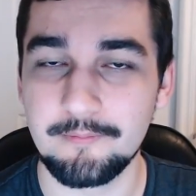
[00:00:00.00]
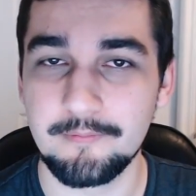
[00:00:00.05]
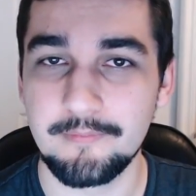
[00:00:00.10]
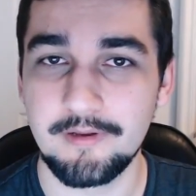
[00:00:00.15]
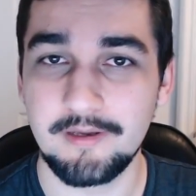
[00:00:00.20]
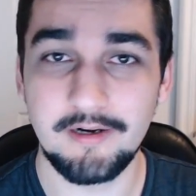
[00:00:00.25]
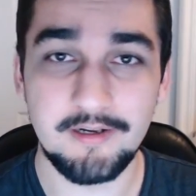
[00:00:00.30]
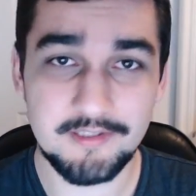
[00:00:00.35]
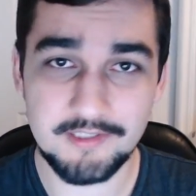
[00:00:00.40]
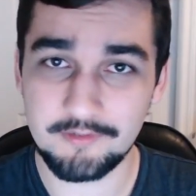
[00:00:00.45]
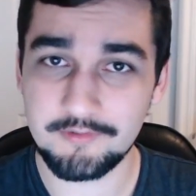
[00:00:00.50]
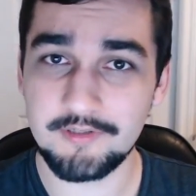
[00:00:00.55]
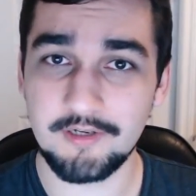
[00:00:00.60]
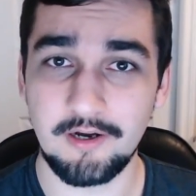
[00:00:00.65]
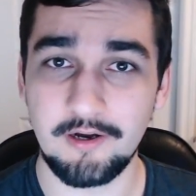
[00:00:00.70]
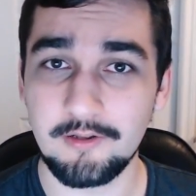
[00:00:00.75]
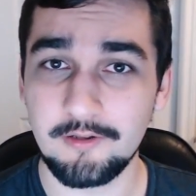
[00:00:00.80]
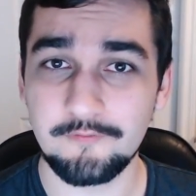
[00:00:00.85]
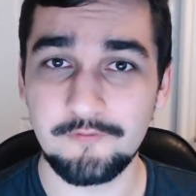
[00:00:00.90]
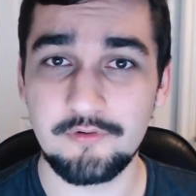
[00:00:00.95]
And also to
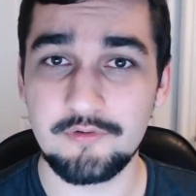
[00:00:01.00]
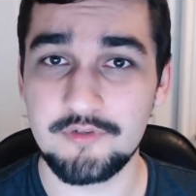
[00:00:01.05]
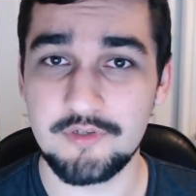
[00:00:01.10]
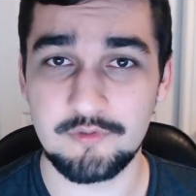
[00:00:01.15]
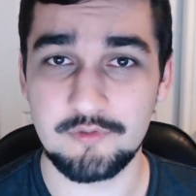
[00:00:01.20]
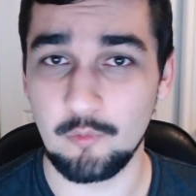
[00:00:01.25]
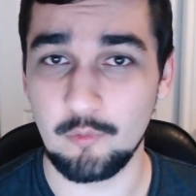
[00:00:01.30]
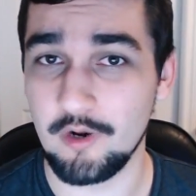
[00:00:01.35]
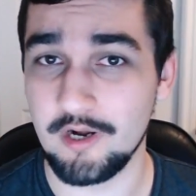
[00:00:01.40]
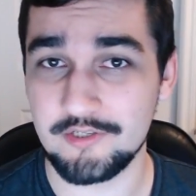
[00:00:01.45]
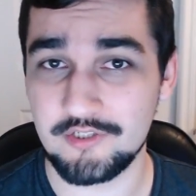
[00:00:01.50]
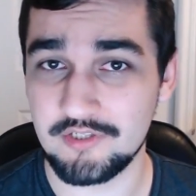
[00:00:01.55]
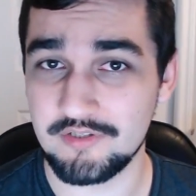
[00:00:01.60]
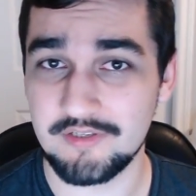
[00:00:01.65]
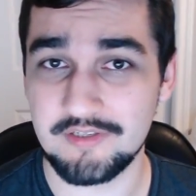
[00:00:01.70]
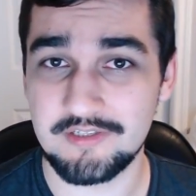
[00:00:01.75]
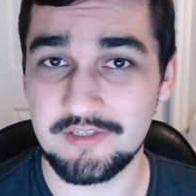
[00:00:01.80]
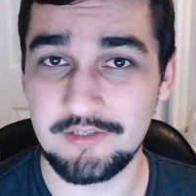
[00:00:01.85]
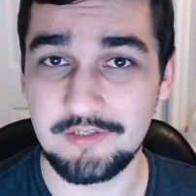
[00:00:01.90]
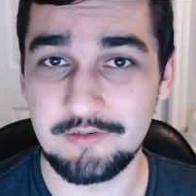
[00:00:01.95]
all of you just watching
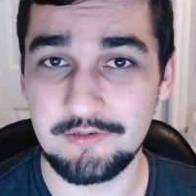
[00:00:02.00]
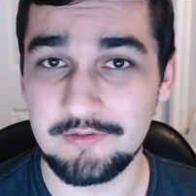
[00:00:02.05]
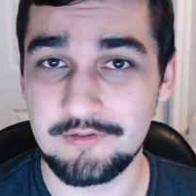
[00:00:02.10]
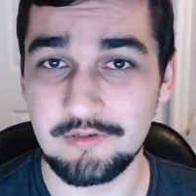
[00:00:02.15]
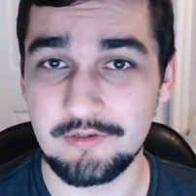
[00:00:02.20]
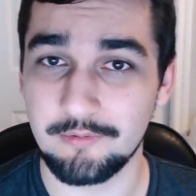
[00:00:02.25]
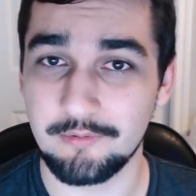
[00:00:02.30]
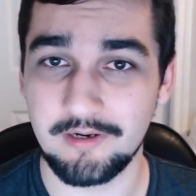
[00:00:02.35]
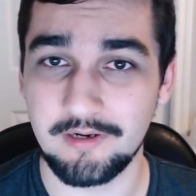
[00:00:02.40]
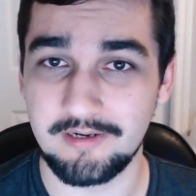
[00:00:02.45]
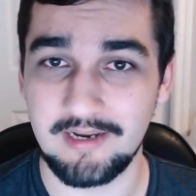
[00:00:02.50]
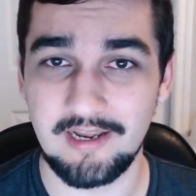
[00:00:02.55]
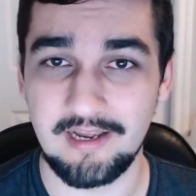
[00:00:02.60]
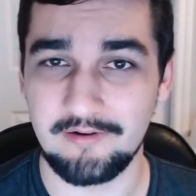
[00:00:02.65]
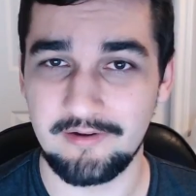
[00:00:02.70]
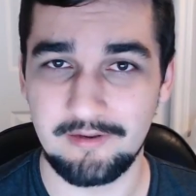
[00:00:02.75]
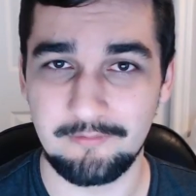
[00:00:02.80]
this on YouTube right now,